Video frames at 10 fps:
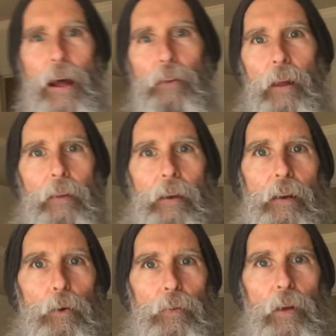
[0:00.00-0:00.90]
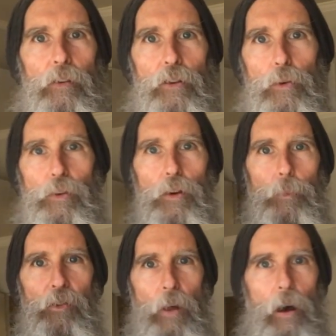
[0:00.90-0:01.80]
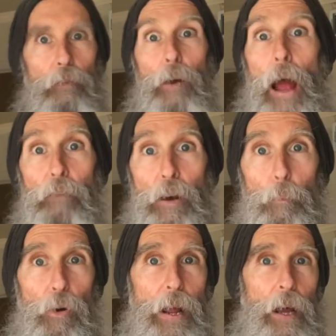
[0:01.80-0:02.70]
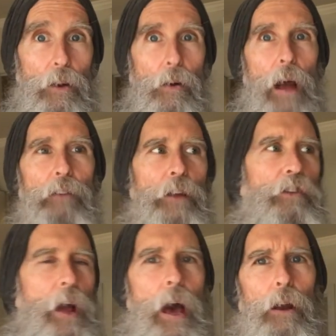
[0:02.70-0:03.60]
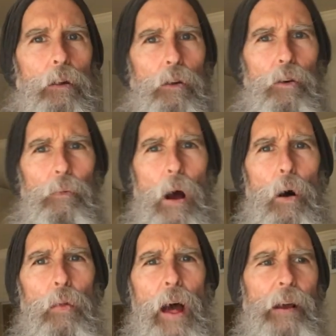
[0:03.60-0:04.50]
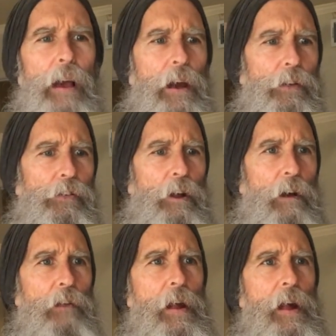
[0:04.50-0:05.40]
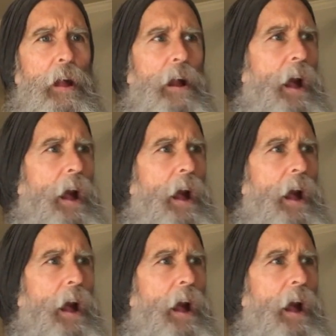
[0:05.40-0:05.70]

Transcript: has nothing to do with this YouTube stuff or having a brand or having a channel or all that kind of stuff.